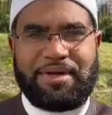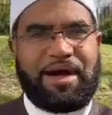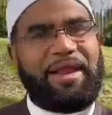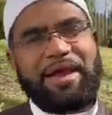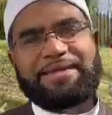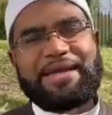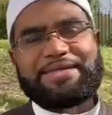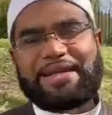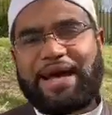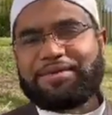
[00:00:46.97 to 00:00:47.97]
Allah
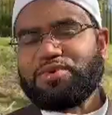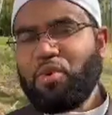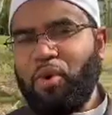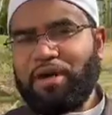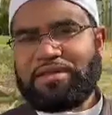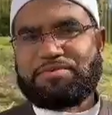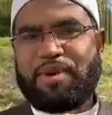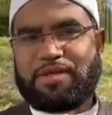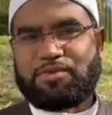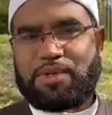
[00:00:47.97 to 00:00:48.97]
tells us, who are these
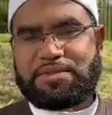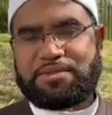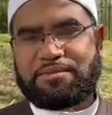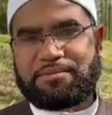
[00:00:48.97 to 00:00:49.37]
pious ones?